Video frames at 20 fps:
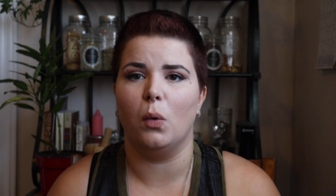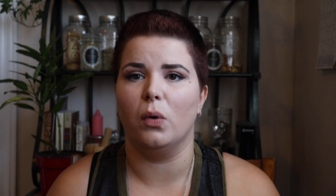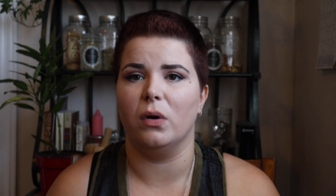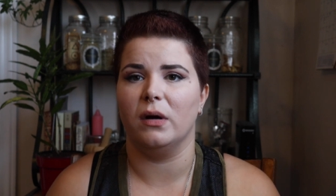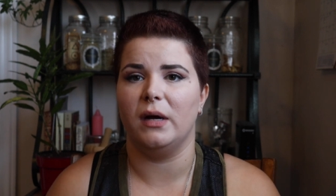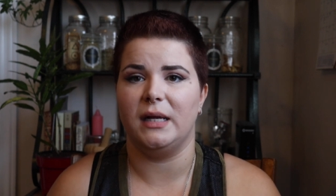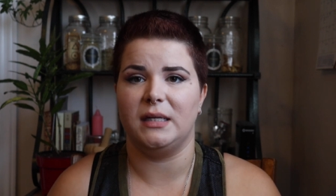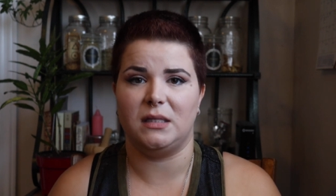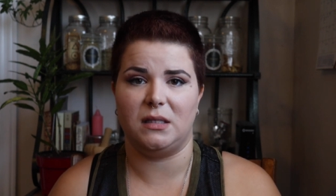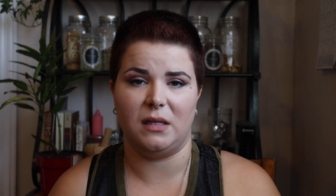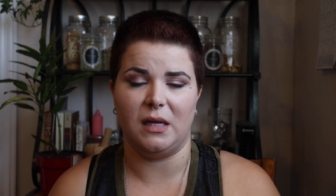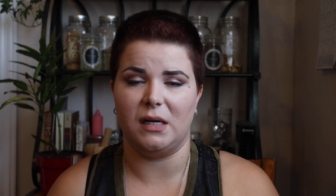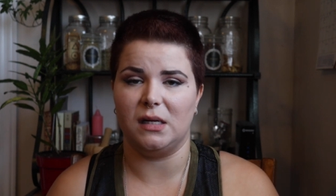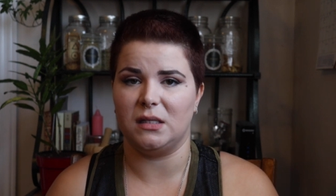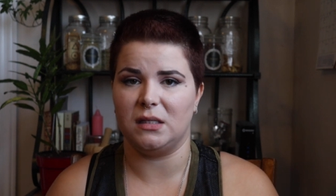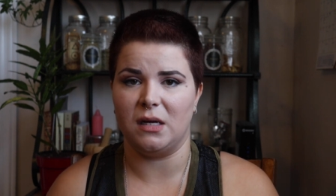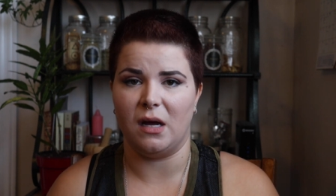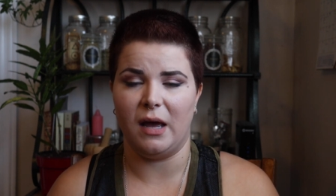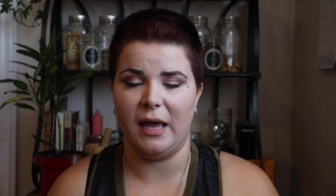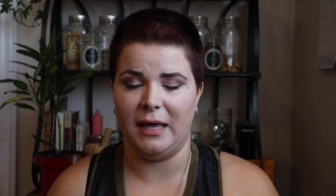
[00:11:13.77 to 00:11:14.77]
or it, that
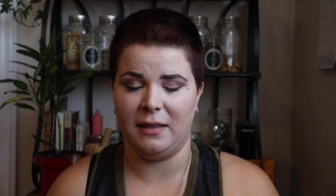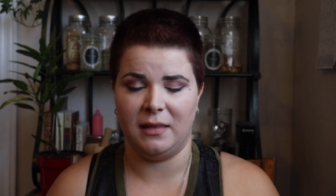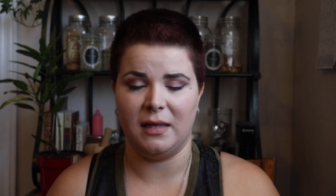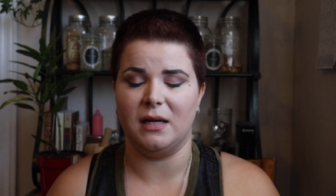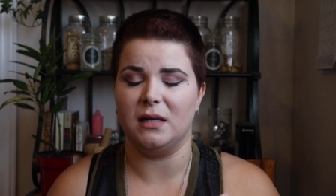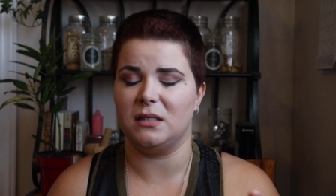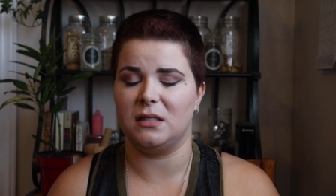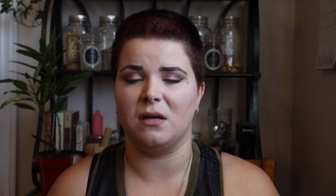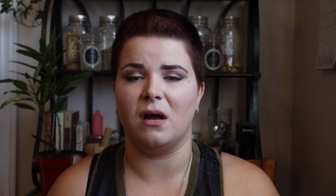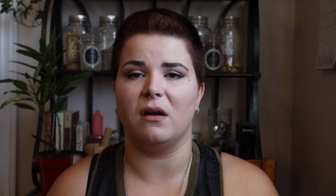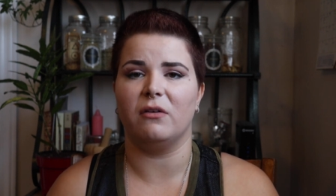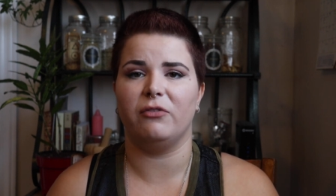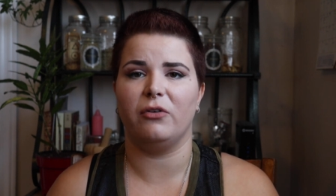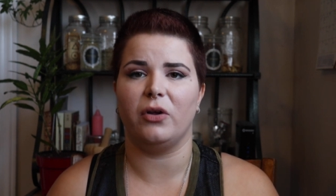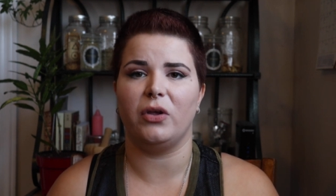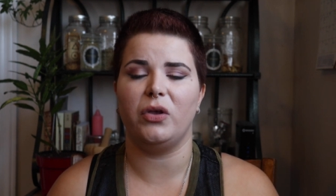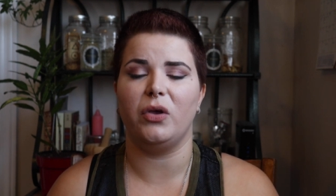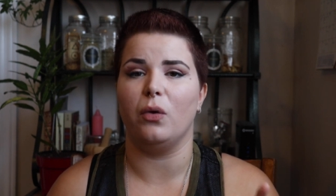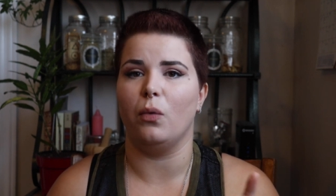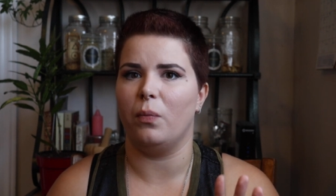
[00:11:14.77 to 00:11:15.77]
it's not, and that it's not
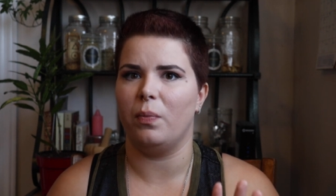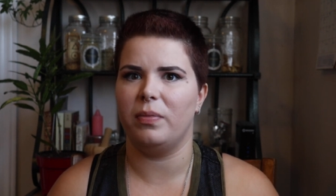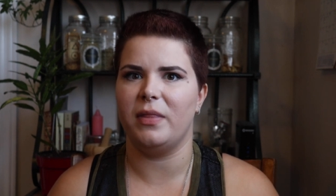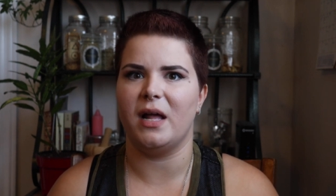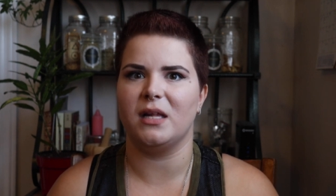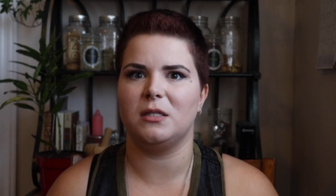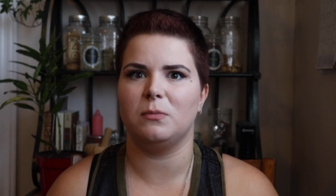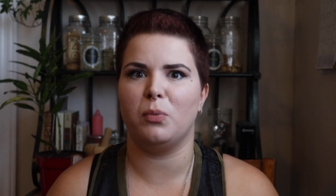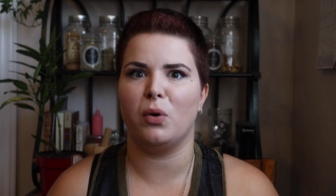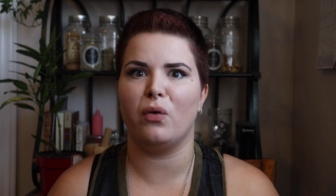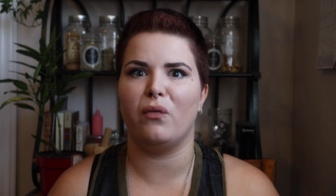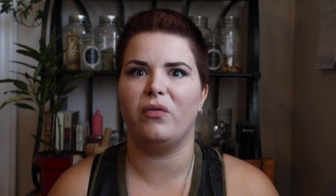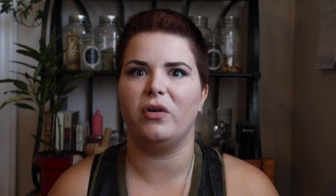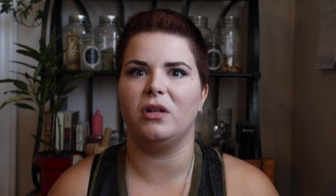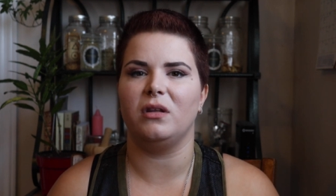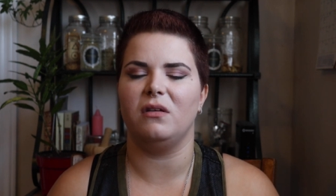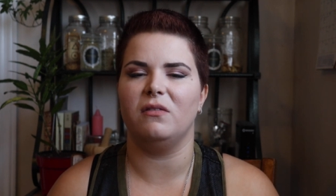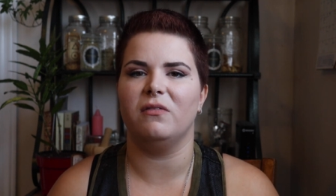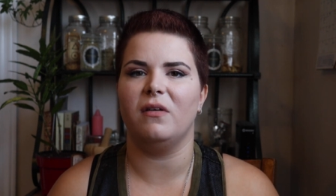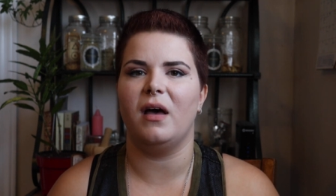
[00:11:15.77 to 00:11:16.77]
for you. That's
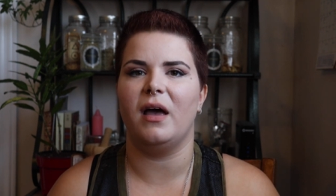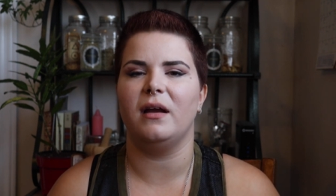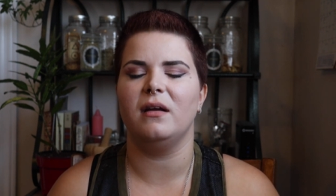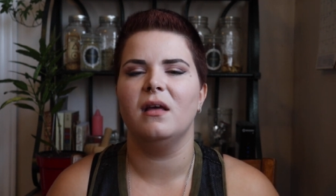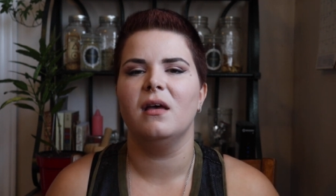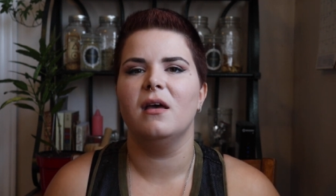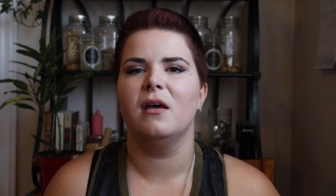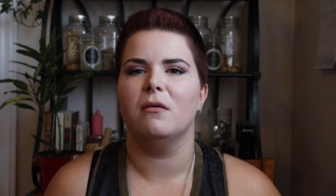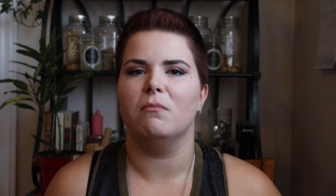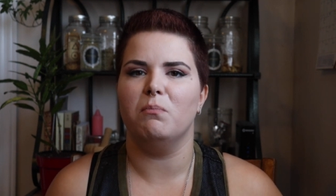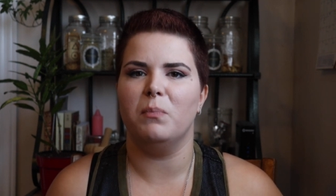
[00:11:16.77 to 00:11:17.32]
perfectly fine.